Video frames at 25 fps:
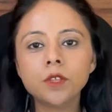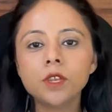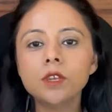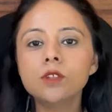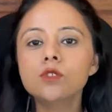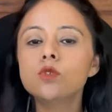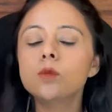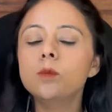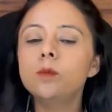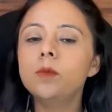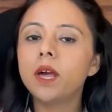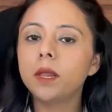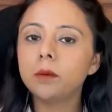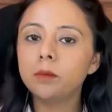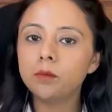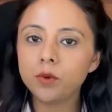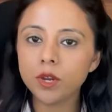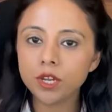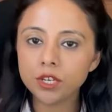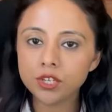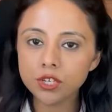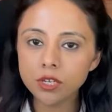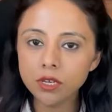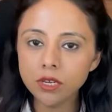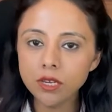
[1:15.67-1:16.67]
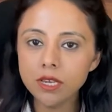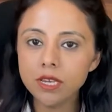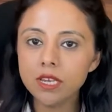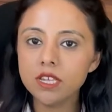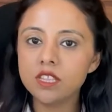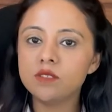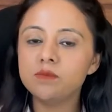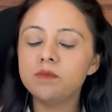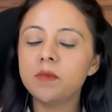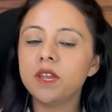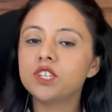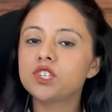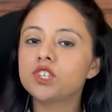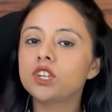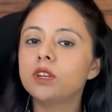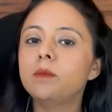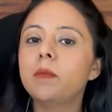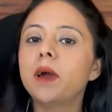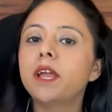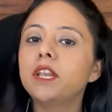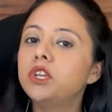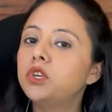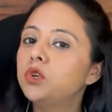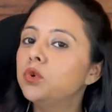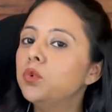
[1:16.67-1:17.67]
So blood pressure is measured
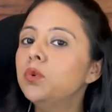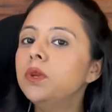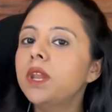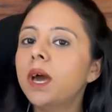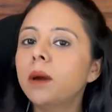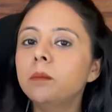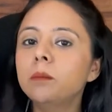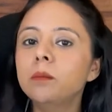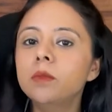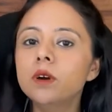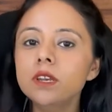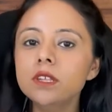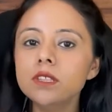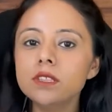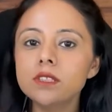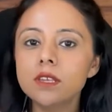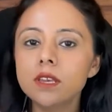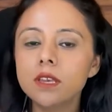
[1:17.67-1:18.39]
by 2 numbers,